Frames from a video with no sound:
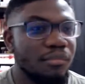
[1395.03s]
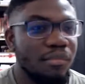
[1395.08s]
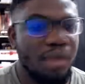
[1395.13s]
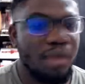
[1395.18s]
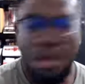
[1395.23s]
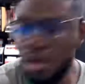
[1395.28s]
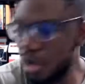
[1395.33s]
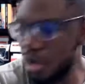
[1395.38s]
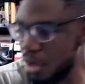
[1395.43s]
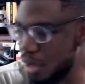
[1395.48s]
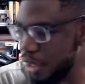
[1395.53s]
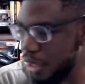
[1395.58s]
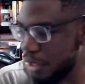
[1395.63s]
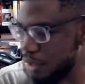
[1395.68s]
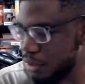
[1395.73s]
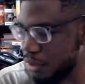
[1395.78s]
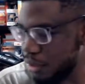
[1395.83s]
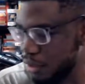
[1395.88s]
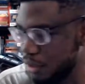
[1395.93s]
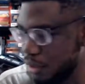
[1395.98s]
All right.
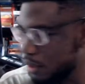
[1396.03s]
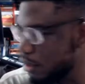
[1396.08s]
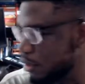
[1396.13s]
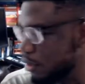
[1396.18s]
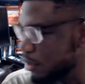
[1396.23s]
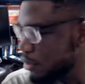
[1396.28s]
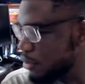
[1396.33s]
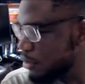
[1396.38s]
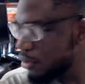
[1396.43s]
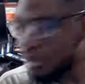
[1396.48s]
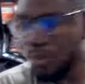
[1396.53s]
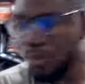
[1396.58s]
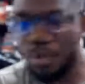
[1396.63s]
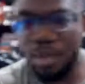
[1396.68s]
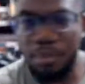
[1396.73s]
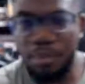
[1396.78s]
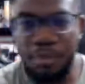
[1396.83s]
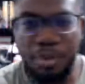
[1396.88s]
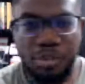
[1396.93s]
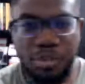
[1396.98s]
So what
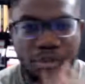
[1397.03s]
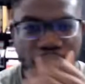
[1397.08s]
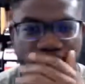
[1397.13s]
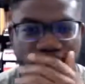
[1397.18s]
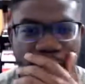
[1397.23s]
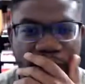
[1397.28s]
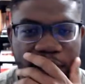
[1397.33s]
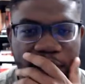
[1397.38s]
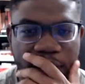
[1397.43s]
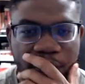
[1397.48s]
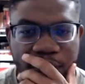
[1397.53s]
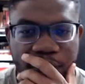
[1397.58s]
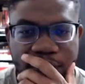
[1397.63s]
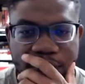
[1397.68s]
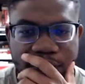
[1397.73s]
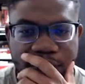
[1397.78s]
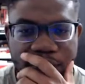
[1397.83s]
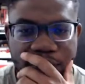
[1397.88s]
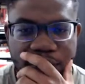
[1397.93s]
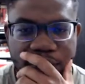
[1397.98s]
I'm going to do now
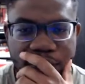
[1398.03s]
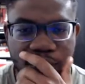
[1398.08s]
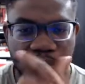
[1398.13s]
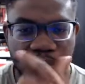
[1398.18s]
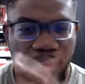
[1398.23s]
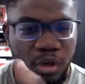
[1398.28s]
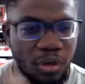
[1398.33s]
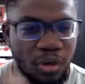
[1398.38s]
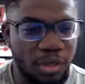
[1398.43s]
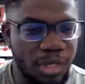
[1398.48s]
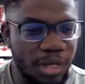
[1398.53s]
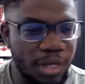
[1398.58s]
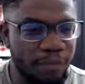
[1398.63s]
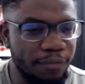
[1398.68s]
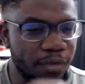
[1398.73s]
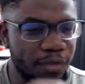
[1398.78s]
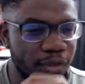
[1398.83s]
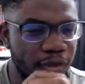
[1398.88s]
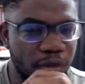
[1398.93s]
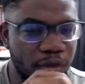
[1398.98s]
is work on that
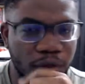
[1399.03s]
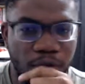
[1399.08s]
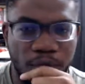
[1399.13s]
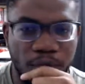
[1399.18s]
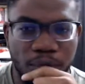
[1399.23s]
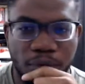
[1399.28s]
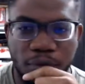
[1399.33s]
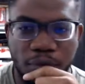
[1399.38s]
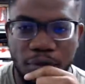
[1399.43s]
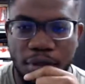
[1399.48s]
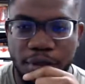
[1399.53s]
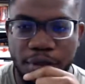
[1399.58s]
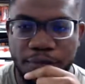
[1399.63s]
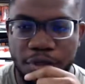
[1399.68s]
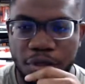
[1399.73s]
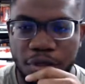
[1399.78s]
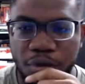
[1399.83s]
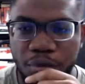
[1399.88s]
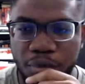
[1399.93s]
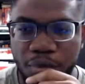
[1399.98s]
video
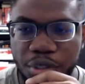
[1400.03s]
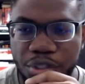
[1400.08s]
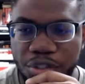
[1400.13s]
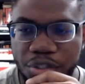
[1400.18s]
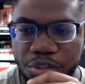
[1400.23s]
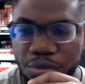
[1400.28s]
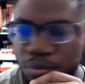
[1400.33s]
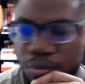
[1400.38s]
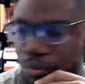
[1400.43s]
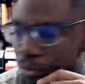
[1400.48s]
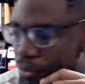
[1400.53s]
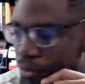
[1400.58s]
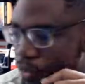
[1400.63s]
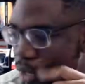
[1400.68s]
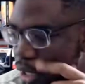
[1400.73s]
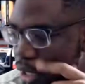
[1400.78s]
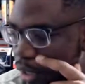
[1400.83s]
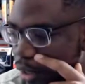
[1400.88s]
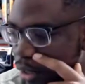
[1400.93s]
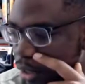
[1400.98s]
ratio
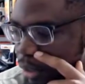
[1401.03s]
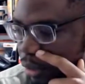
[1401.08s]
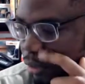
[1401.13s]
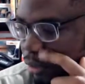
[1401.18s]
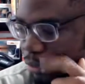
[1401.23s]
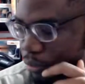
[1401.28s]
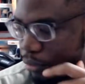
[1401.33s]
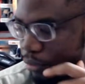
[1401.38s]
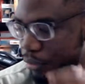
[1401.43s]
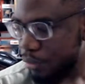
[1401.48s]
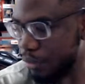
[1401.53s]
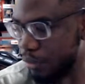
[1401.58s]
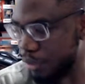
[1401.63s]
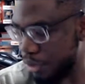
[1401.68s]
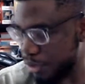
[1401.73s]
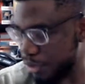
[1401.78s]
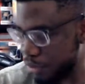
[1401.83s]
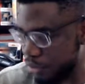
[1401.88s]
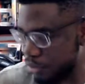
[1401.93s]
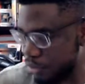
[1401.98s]
while you're
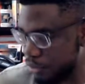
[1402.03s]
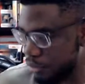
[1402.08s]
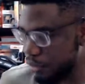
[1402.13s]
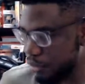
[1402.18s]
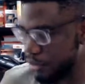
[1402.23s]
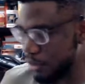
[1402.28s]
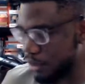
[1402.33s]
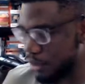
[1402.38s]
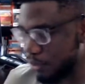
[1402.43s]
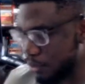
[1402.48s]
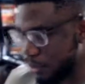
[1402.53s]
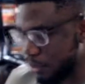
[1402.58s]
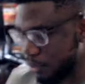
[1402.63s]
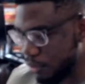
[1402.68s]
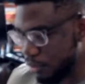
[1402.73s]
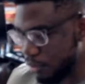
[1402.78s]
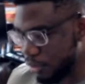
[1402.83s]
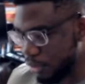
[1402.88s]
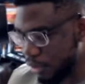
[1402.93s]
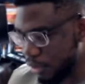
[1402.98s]
here, just to see what it
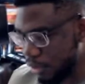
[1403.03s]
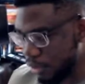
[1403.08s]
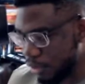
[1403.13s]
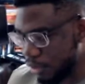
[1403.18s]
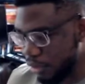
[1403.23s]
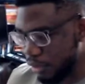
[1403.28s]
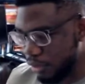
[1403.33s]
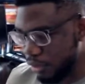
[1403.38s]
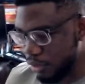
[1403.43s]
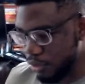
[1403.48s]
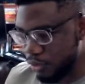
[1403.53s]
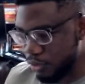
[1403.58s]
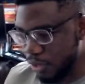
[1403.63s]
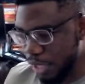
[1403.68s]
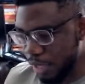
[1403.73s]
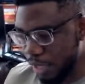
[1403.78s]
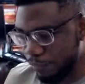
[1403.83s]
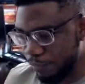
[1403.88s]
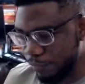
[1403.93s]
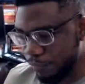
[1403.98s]
looks like. So I
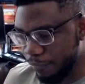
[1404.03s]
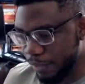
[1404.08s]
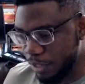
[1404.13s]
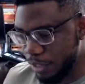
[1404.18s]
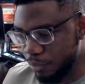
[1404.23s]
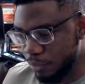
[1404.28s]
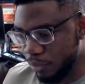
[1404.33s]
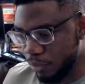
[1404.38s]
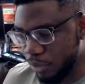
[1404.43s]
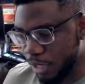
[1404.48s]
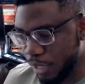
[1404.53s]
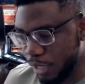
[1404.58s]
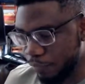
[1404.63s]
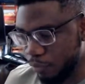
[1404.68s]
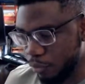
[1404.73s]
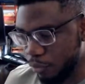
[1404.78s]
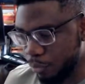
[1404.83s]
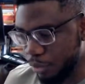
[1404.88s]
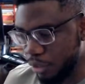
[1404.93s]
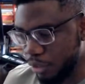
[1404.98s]
have Facebook Live
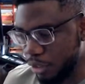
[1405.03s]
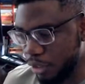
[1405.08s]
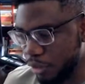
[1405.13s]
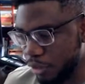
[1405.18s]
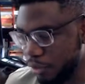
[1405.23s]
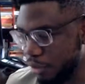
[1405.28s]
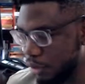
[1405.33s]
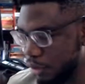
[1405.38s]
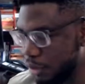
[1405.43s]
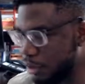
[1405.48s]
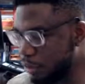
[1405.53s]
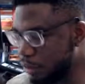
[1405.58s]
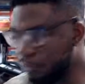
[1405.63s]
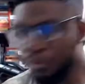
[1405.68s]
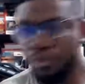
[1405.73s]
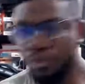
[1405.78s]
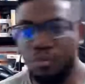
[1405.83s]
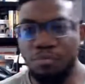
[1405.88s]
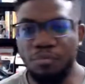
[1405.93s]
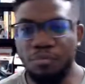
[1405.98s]
open here. I'm
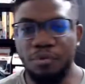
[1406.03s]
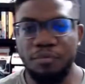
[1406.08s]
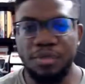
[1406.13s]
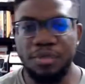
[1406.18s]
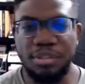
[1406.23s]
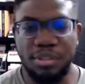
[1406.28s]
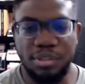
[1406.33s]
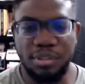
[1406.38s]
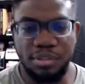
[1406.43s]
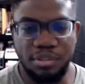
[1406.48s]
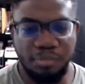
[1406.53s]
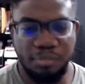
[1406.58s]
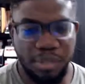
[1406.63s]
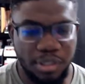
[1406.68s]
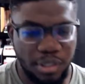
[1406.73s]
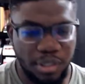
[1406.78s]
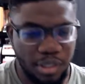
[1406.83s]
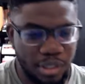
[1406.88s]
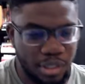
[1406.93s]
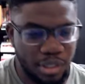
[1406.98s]
going to move this a little
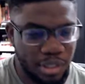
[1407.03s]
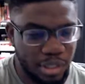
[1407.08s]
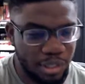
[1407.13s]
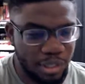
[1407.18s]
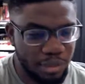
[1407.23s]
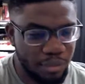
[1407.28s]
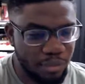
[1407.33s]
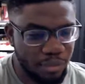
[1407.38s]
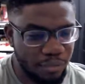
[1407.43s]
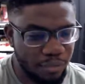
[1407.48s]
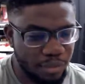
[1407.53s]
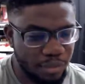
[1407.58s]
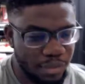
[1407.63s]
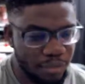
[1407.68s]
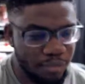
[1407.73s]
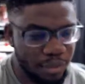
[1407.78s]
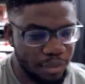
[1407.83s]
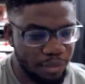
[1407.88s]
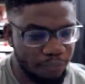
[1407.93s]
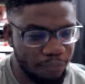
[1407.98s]
bit and then see
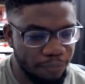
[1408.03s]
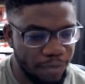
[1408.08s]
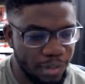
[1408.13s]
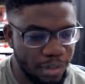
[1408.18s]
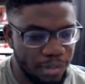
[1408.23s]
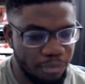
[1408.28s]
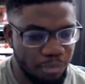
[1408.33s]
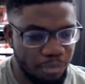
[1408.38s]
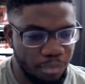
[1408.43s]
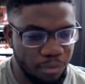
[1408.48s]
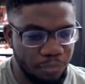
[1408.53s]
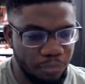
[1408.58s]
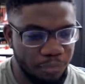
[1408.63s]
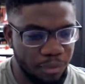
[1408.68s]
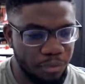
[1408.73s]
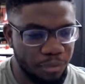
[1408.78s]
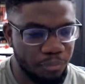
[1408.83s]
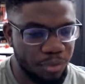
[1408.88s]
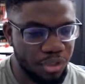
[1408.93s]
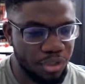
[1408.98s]
if I can find the
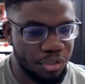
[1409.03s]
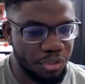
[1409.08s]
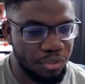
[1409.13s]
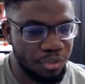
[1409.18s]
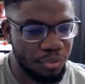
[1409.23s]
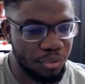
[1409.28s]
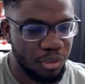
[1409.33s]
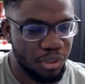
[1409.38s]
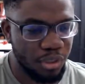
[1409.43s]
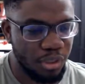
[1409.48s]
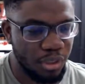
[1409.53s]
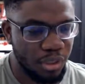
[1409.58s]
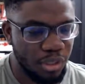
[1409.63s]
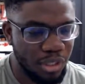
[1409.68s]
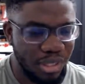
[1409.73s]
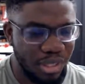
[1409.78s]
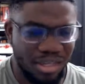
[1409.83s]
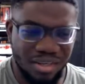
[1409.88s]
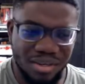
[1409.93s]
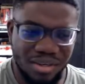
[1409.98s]
perfect ratio.
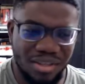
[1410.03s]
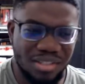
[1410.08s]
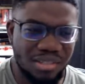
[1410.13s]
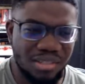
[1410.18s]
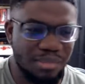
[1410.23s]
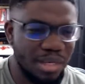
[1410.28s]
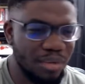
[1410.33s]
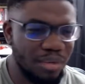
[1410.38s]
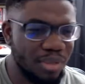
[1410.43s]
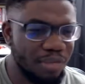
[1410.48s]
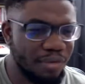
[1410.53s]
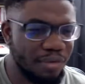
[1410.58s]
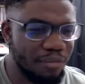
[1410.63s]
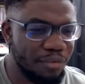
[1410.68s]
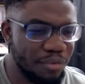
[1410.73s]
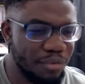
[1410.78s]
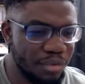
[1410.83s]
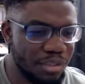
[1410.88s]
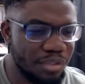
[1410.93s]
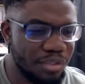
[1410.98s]
It does seem that it will never
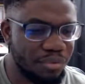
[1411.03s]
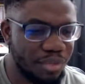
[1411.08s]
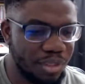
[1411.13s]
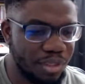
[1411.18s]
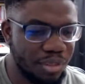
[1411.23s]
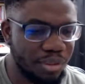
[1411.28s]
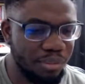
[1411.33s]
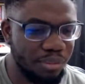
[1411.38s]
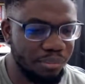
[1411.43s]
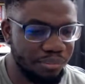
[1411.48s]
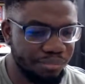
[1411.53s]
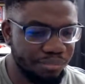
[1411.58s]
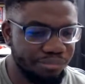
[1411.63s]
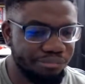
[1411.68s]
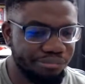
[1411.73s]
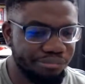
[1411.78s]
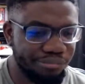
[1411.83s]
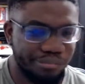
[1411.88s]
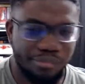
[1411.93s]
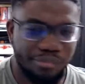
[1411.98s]
fill the screen though.
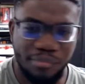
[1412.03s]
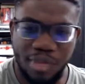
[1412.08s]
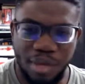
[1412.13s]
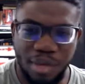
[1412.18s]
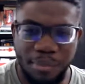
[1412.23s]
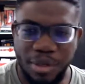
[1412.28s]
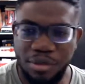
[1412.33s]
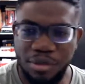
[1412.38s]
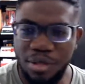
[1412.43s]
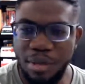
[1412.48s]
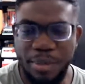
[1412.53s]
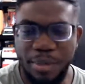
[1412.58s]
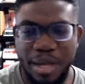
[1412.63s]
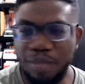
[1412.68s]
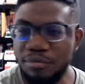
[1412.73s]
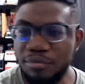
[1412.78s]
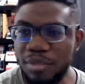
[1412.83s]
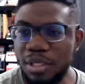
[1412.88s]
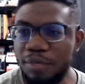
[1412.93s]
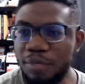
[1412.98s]
I might
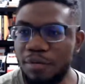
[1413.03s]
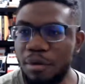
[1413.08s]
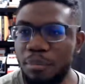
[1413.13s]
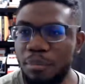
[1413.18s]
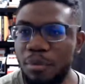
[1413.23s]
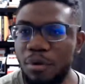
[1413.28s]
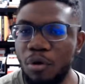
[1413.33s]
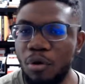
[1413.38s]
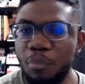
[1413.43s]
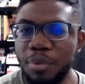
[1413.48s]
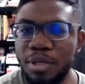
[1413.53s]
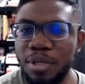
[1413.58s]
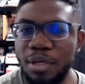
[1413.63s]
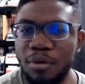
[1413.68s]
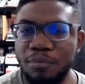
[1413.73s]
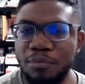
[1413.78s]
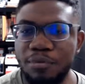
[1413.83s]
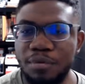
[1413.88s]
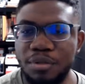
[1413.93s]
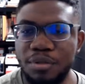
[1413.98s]
have to give up hoping that
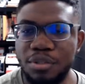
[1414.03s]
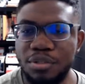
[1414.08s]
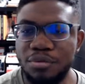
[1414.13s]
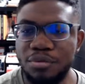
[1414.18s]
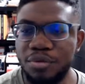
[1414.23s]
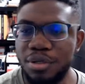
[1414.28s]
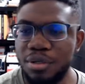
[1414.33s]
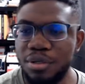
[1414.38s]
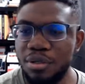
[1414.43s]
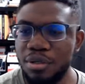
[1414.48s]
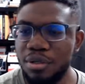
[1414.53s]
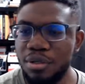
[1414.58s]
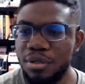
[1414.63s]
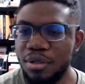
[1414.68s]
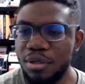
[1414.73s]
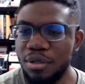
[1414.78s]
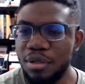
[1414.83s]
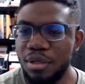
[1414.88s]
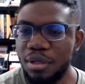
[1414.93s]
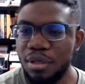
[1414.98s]
I'll fill the screen.
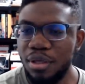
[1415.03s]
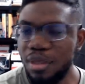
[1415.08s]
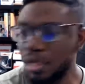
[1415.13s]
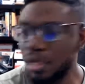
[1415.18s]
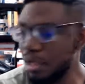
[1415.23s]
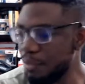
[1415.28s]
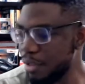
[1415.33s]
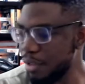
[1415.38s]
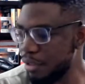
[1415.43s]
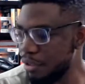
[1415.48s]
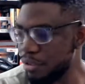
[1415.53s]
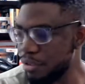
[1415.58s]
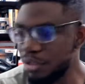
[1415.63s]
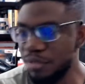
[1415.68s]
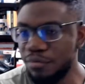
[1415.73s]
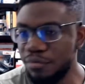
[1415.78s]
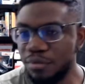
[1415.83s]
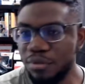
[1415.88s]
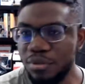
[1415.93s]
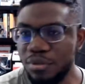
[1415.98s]
Yeah, I might not
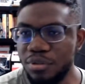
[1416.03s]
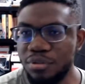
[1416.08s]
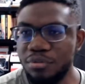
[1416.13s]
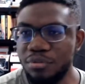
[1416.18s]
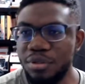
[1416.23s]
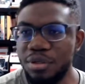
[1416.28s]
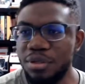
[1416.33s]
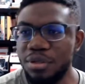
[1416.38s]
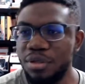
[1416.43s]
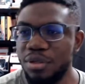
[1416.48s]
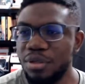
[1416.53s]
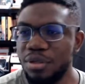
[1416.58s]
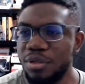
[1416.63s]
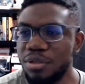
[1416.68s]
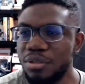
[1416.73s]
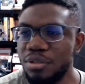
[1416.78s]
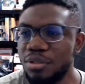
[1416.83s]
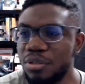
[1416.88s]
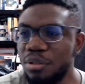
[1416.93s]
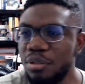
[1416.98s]
just fill the screen.
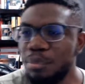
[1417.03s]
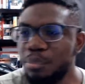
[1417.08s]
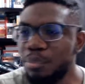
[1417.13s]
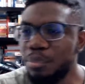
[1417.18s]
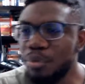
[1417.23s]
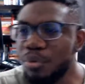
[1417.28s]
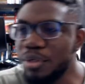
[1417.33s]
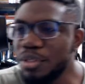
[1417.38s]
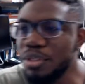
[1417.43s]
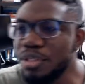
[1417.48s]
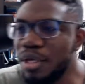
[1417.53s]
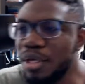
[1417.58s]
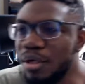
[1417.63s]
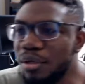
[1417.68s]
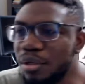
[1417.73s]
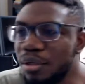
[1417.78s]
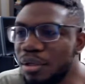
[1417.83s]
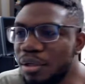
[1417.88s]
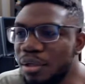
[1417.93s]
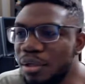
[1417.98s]
So let me pull this out
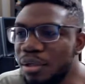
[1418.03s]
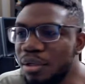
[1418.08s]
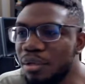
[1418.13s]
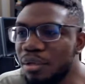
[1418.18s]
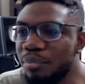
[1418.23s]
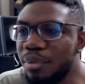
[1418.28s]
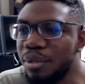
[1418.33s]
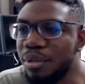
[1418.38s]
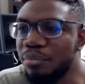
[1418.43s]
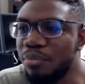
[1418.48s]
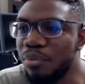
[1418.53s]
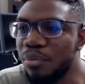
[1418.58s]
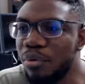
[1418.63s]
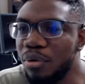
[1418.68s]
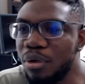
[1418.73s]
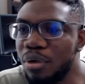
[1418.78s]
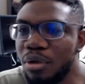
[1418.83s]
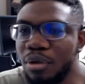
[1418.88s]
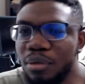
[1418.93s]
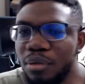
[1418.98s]
a little bit more.